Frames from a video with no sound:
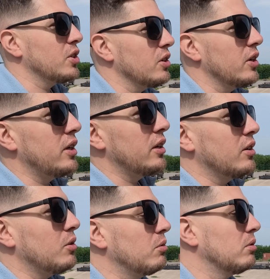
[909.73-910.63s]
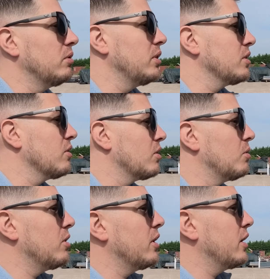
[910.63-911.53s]
shy. Oh, he's gone
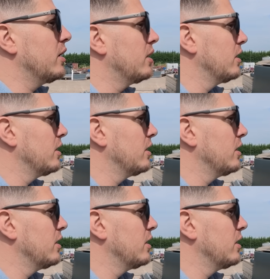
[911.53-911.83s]
quiet.